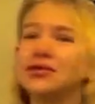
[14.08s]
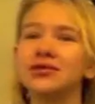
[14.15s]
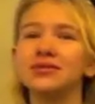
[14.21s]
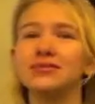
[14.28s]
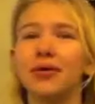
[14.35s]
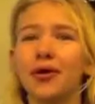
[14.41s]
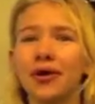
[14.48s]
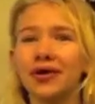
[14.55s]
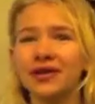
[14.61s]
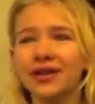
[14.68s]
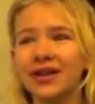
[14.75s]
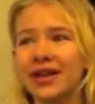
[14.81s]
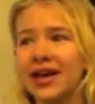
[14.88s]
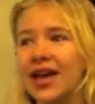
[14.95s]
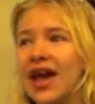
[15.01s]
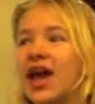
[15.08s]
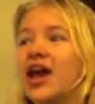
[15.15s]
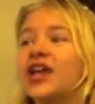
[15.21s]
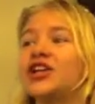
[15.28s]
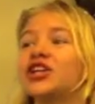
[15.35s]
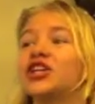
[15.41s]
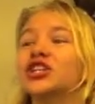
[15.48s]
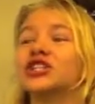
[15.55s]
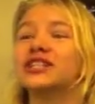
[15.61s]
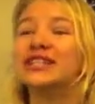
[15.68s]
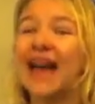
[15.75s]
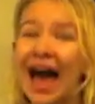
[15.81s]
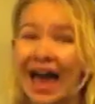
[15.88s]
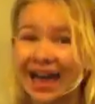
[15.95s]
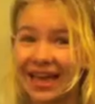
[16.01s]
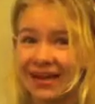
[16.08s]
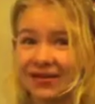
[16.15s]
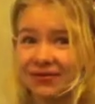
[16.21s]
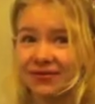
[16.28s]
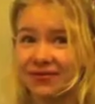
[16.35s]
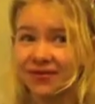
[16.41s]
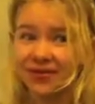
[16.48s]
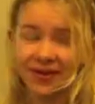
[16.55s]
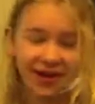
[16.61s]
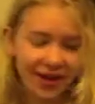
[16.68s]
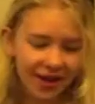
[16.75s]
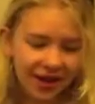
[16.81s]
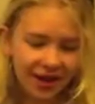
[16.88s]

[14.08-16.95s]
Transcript: most importantly, your life.